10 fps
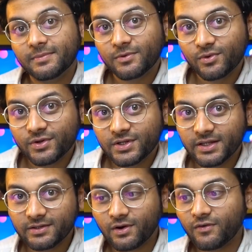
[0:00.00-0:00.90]

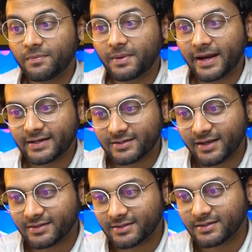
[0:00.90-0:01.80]
universities of applied
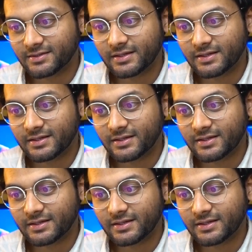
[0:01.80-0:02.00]
sciences.